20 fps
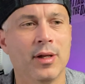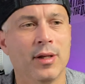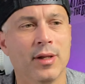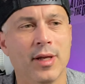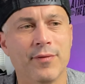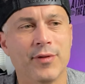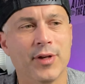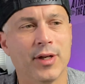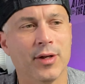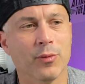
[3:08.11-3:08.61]

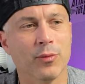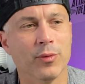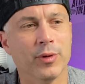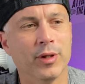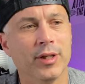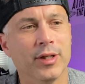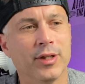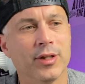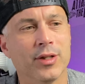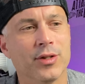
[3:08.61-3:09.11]
They've done a
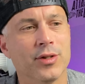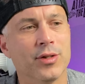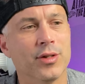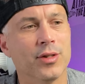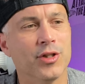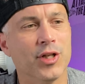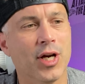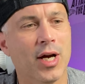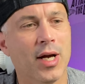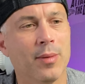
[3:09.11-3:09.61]
really good
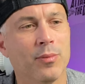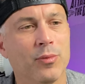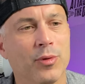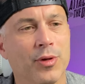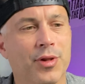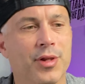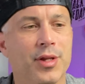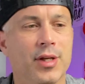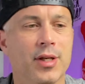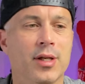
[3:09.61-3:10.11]
job
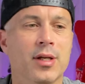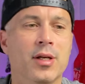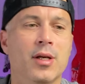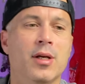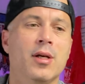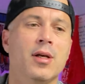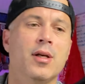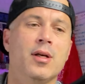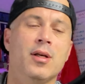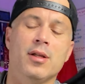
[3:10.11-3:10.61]
with the
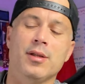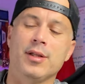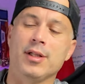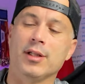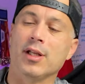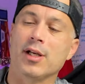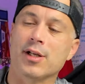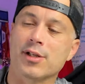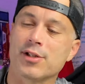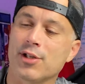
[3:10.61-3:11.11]

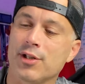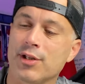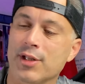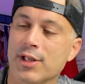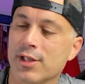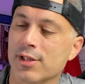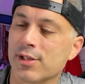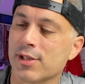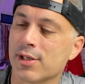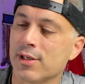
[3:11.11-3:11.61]
lugs on
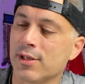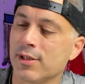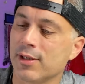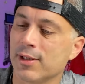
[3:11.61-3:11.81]
these.